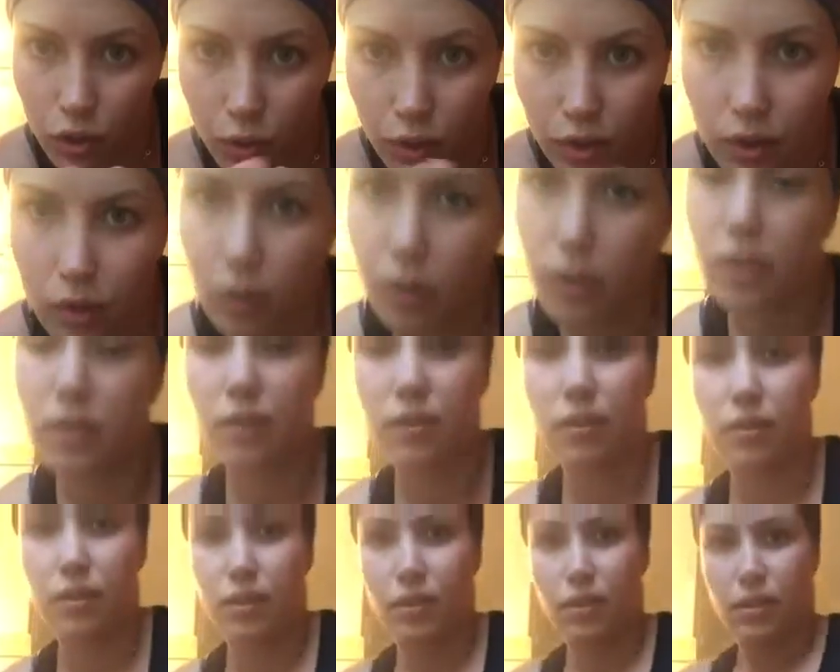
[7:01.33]
you can do it.
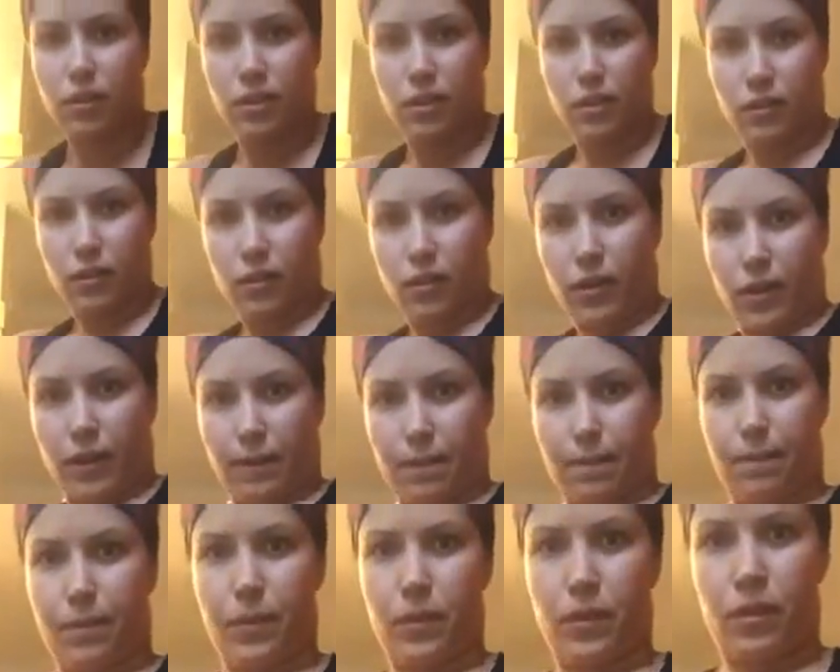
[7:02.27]
Okay,
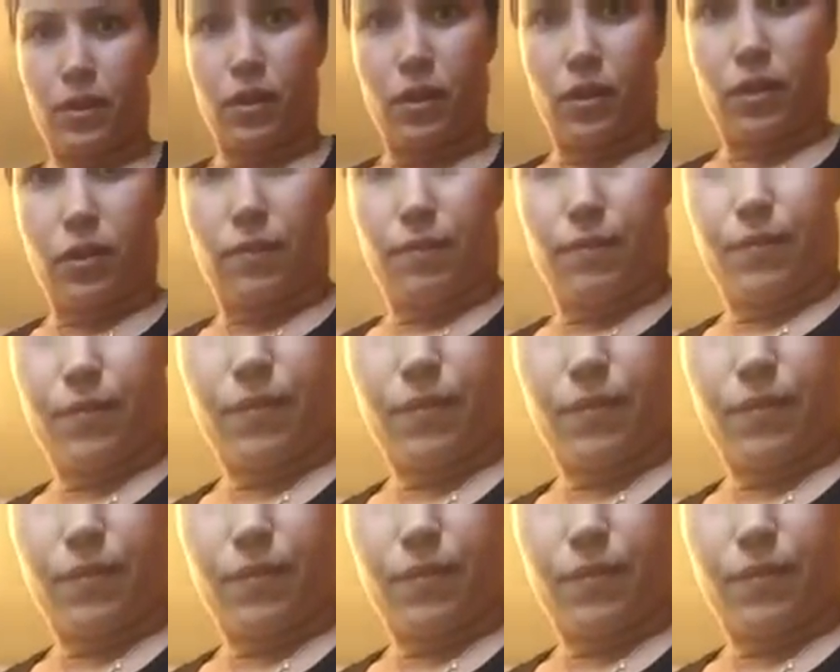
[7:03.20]
so